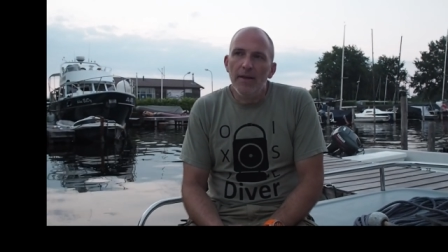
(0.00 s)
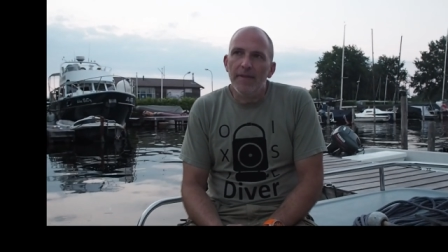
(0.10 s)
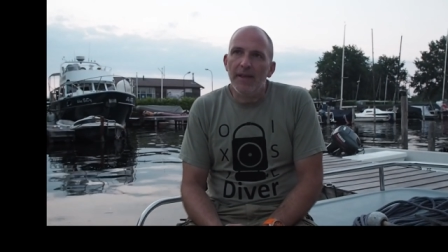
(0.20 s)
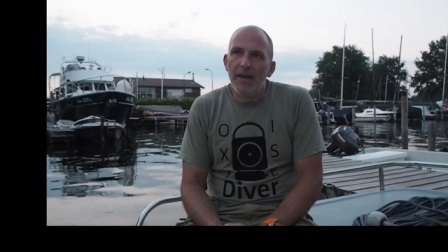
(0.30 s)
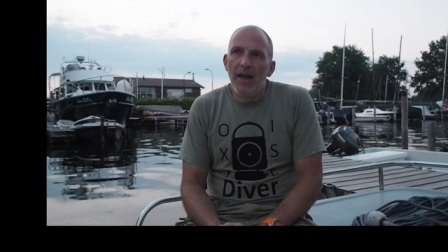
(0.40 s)

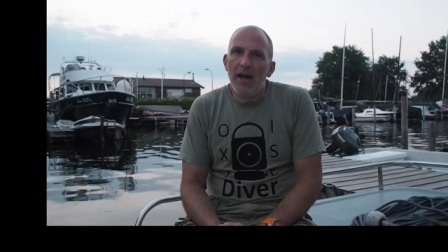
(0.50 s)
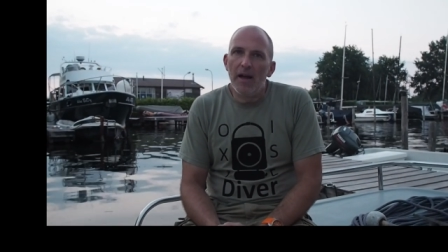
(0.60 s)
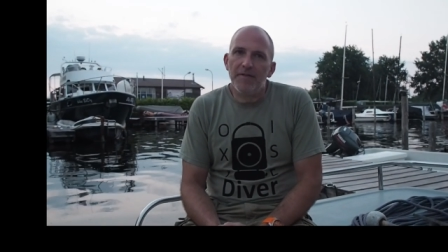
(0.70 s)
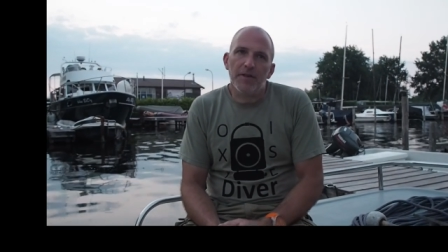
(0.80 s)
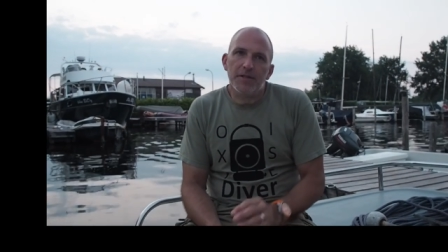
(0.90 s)
that
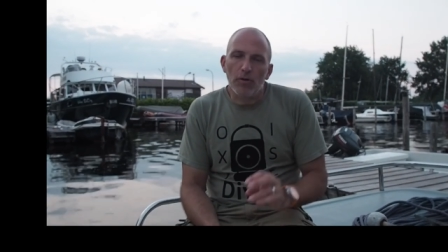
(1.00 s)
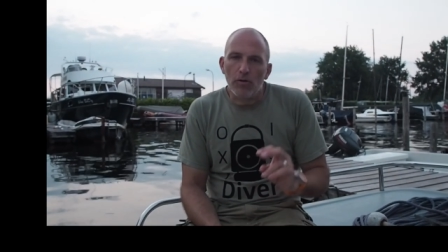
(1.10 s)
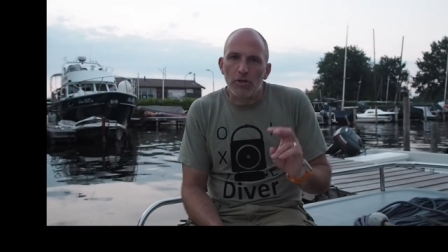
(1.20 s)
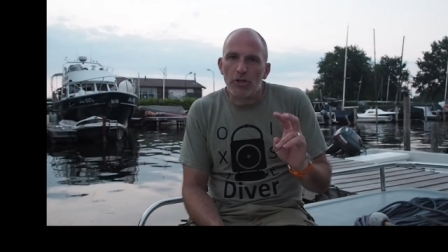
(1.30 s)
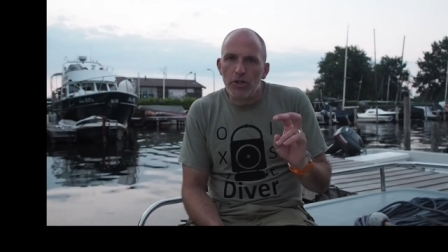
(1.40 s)
have the
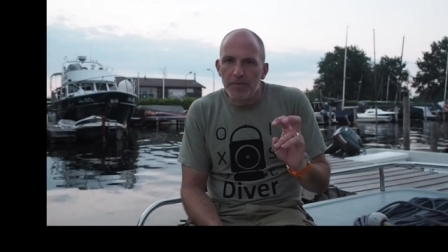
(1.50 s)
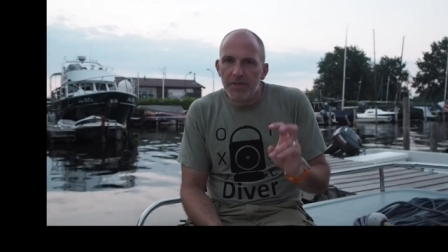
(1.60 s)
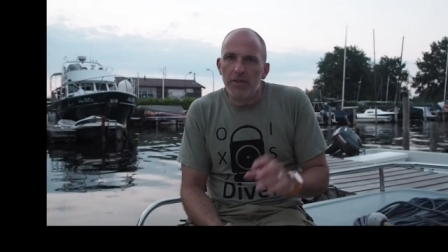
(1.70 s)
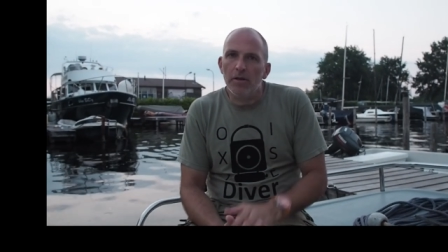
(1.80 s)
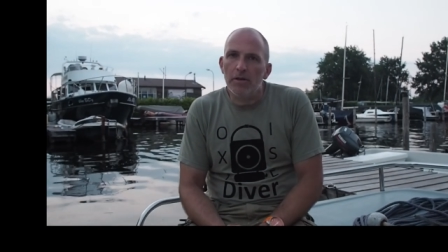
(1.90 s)
so-called CHIRP
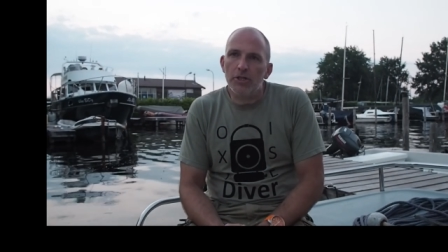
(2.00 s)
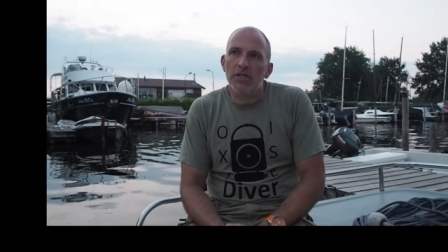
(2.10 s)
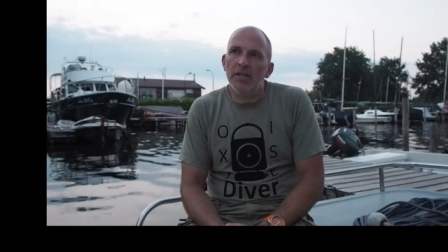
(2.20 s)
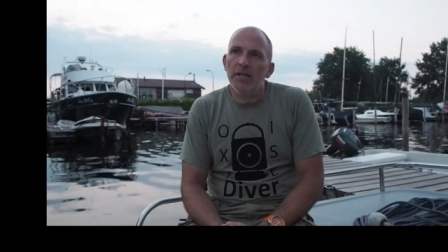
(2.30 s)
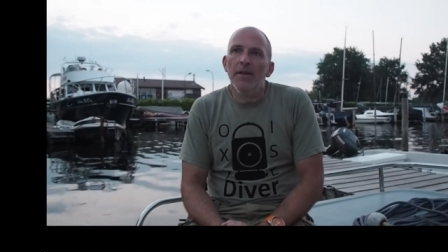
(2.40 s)

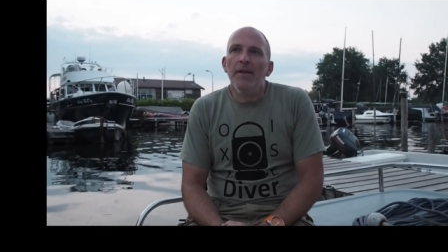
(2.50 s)
technology